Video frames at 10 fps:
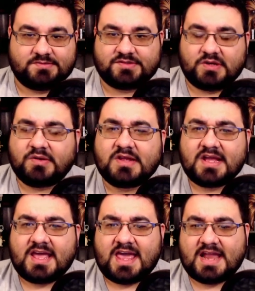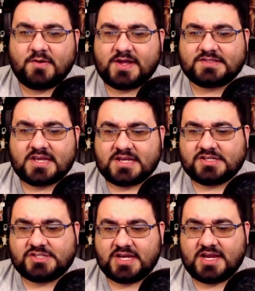So, anyways,
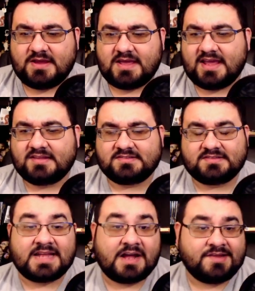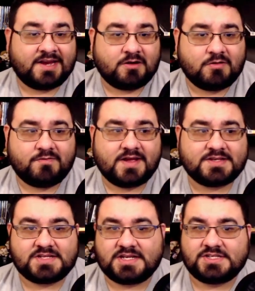she is now taking her revenge,
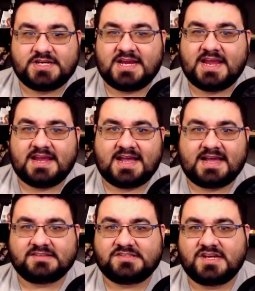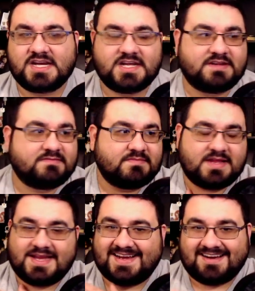and she has done
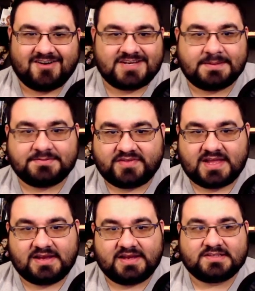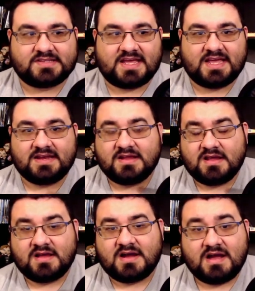all types of killings and
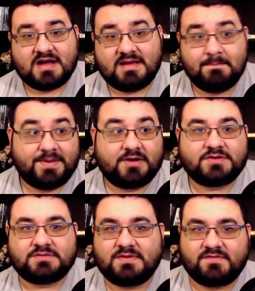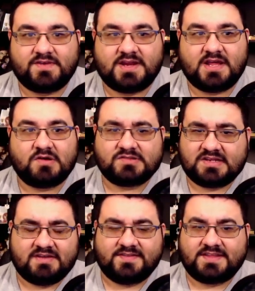embarrassment videos, and
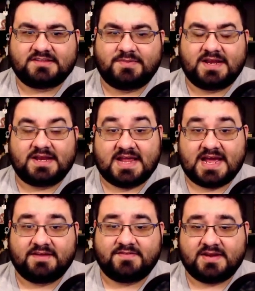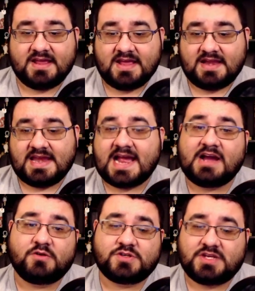everything's being live. And
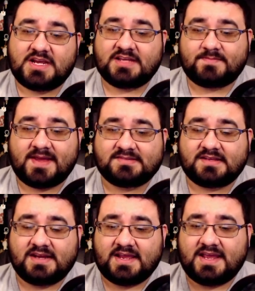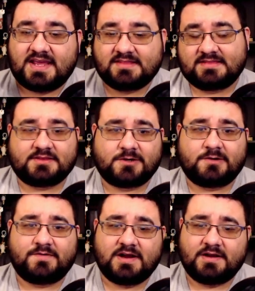now she is basically in the third
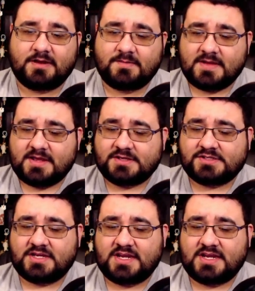volume. She